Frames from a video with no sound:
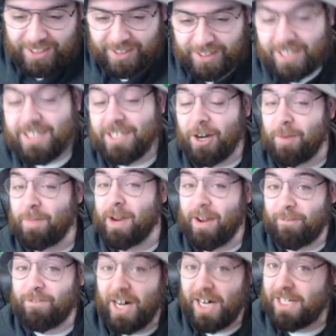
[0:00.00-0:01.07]
This is going to be a
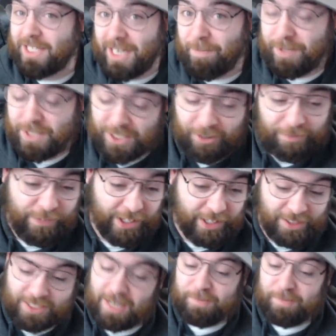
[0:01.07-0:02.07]
fast episode, fellas. I'm